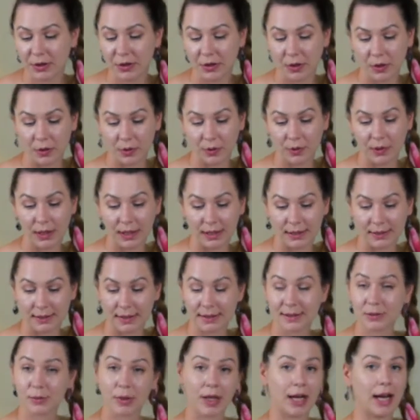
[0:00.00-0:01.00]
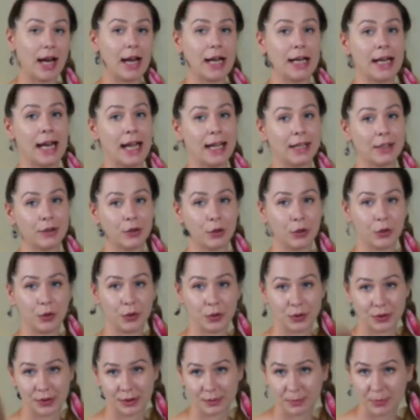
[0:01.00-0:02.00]
you know, like that's why I like to
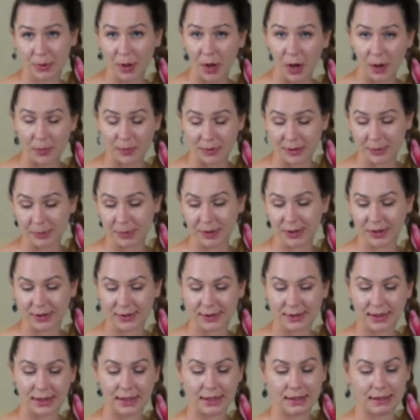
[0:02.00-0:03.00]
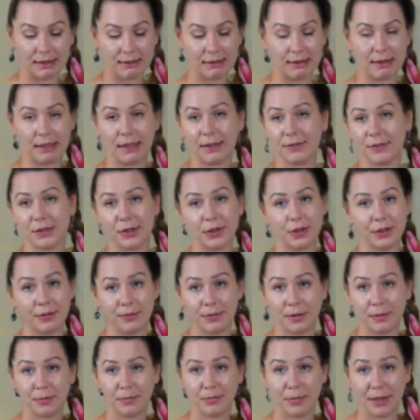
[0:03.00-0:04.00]
use props, because it gives you
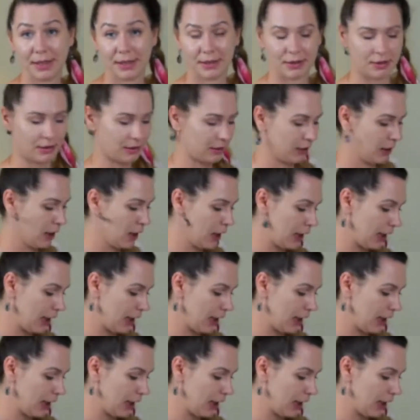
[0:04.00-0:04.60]
even better.